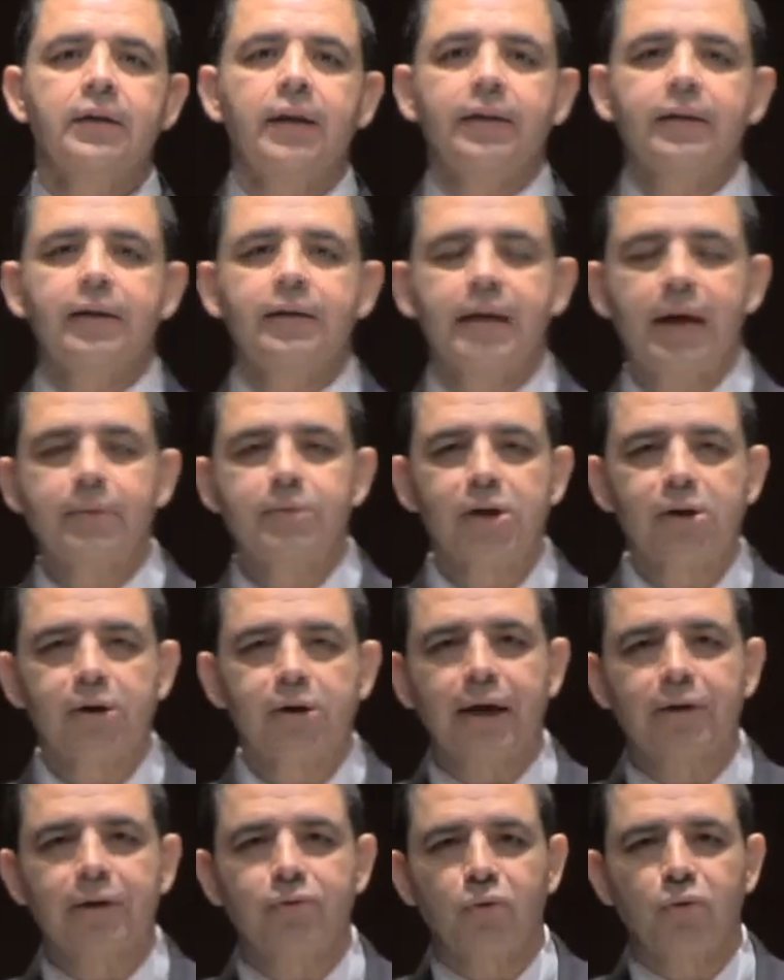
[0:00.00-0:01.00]
then the
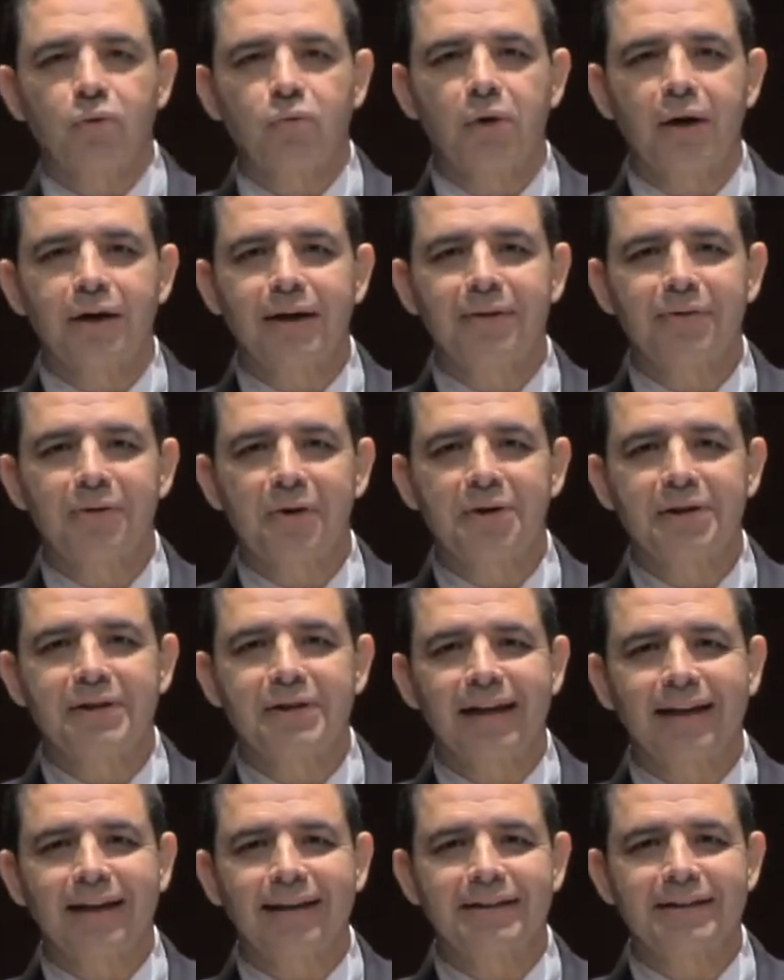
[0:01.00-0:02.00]
Democrats will run a
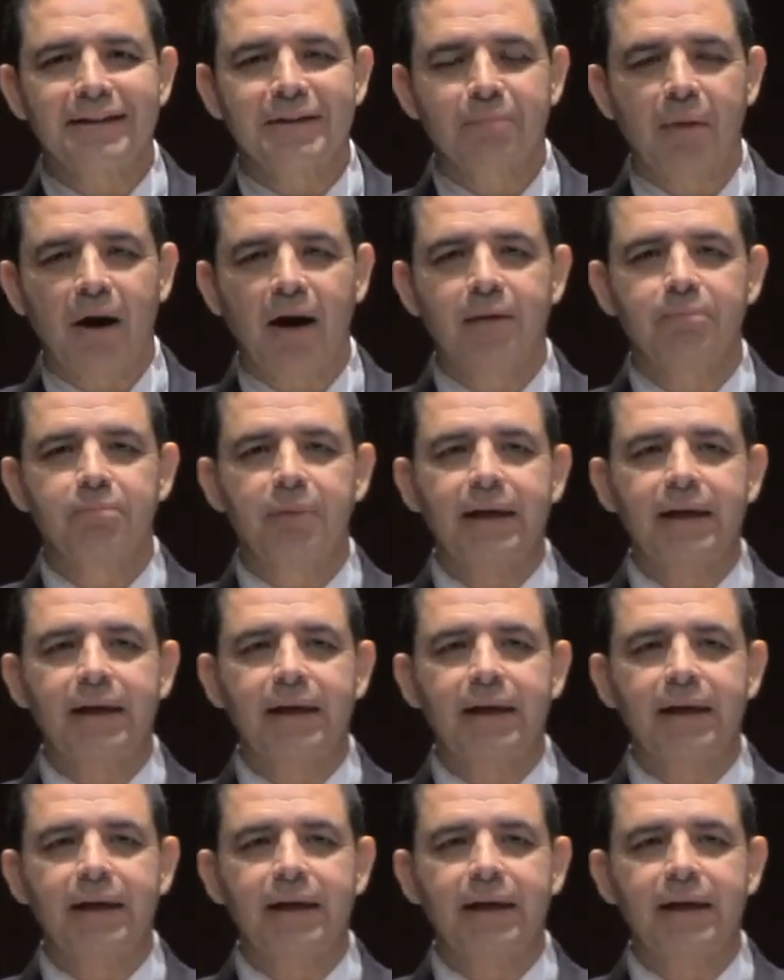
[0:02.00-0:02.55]
30-second spot.